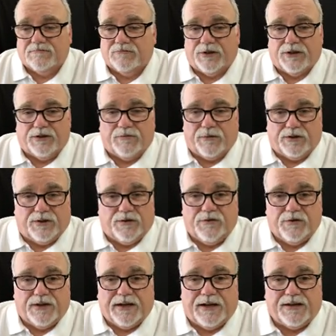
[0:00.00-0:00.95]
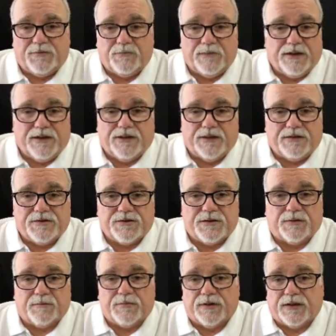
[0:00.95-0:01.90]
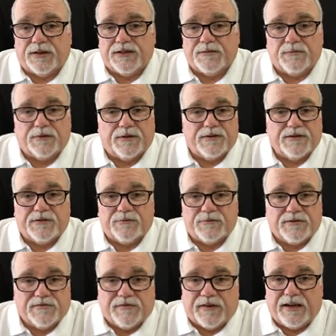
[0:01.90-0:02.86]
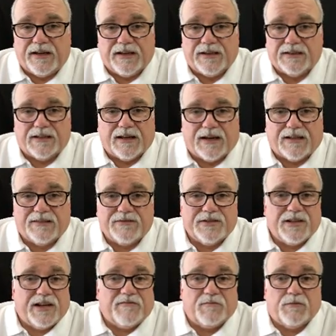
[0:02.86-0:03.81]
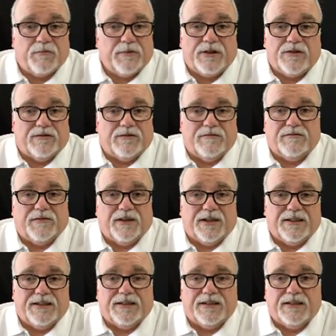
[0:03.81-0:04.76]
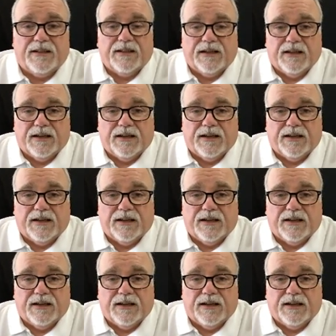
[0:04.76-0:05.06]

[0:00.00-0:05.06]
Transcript: We, we knew it had to be there someplace because it was feeding a lot of stuff, but we couldn't find it.